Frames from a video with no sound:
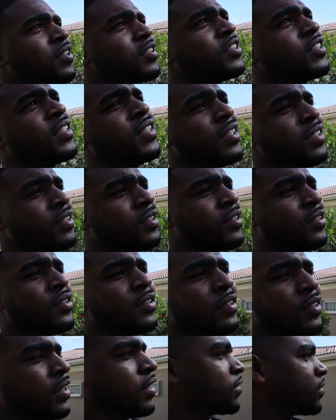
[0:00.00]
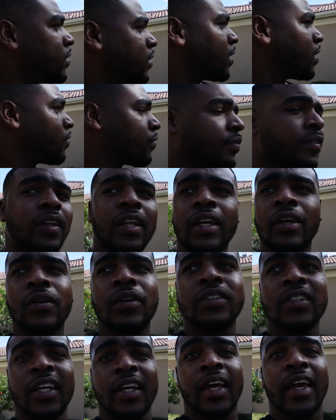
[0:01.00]
bro, chill. Yesterday, it felt like it
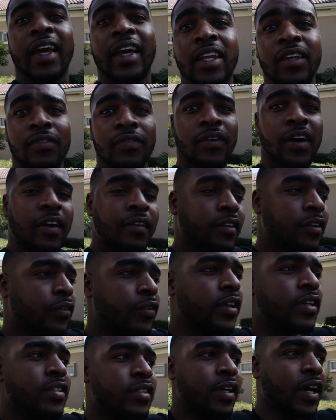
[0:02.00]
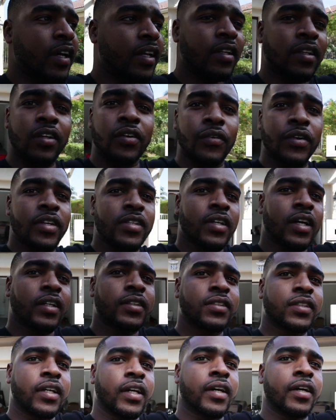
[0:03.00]
was like 85 degrees, 90 degrees
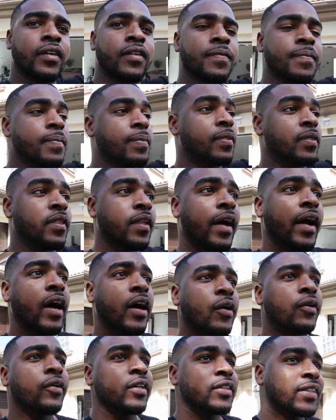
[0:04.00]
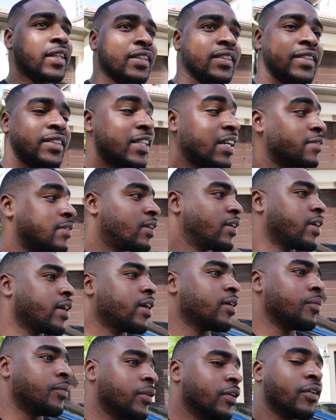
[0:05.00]
outside. Now, it's like
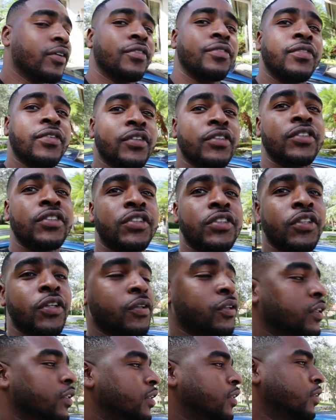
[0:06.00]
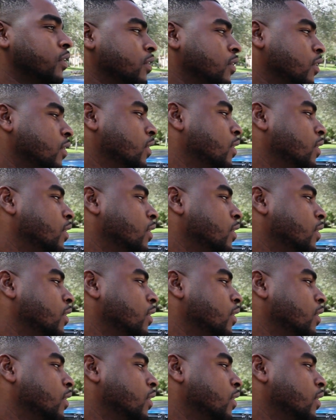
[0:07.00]
78, bro. It feels so good.